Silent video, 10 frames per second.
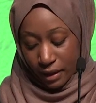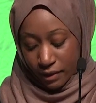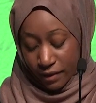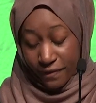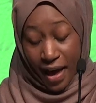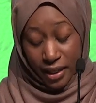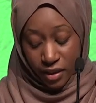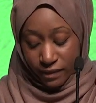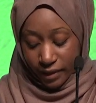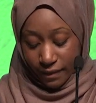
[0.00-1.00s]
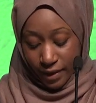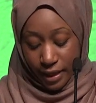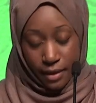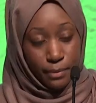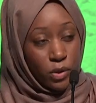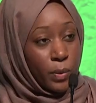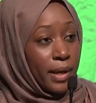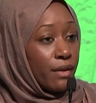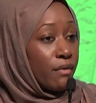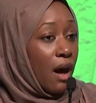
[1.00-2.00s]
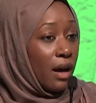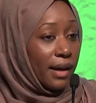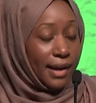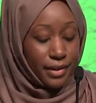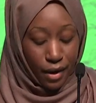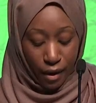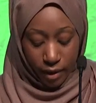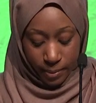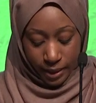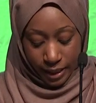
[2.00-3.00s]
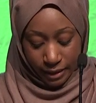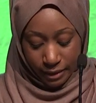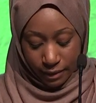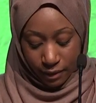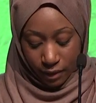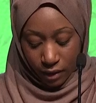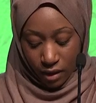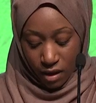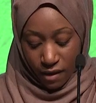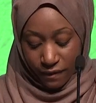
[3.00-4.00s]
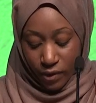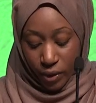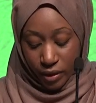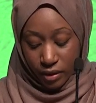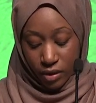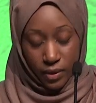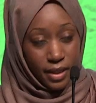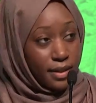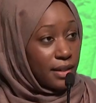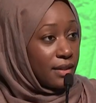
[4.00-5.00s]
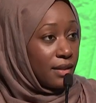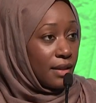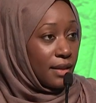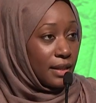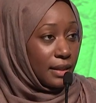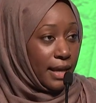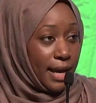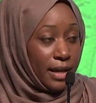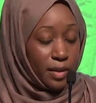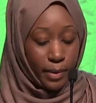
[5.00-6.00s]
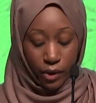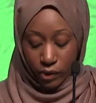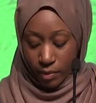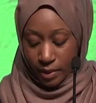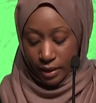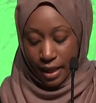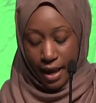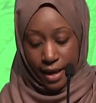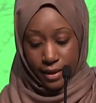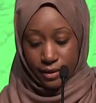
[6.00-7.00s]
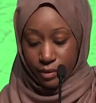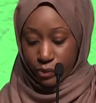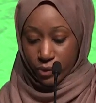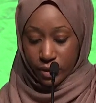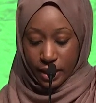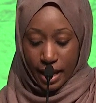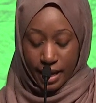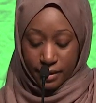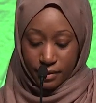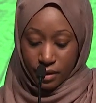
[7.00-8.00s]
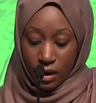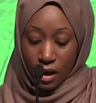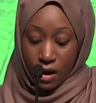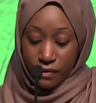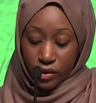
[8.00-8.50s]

the fact of living in between a rock and a hard place, forced to exist in this land but criminalized and brutalized for